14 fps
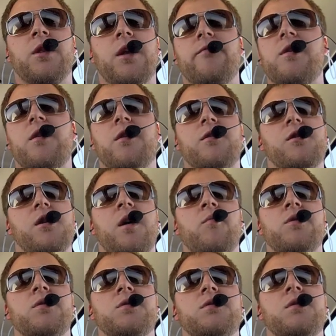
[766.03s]
I'd love to hear your
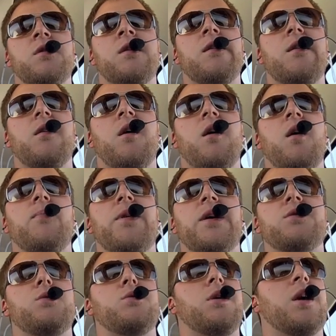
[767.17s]
comments,
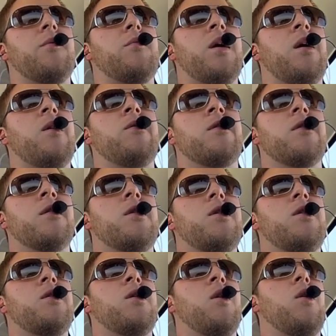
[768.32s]
things you think about,
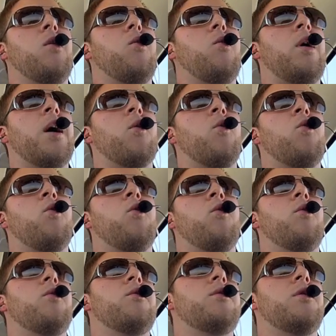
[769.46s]
why or
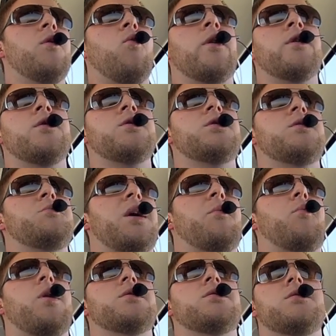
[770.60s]
what your
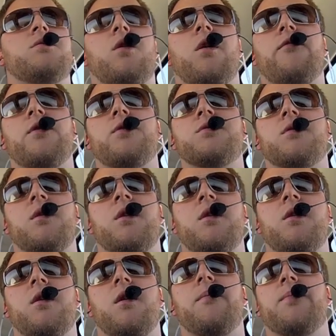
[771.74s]
decision-making processes are for using
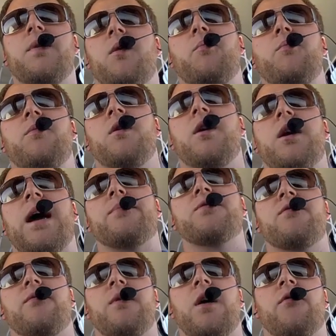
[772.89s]
the caps
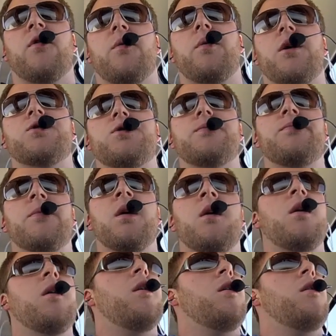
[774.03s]
airframe parachute.
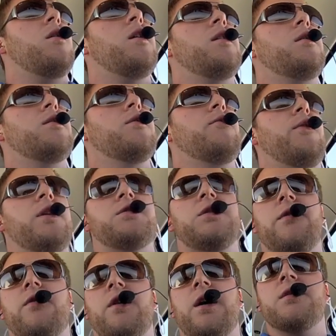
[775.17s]
All right, fly
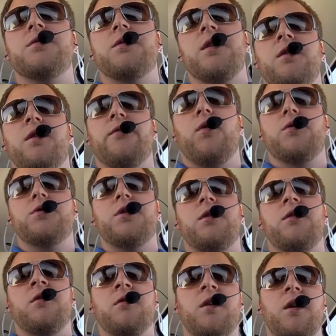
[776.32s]
safe, guys, and look forward to
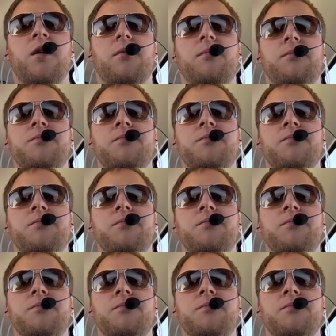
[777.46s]
seeing you in the air.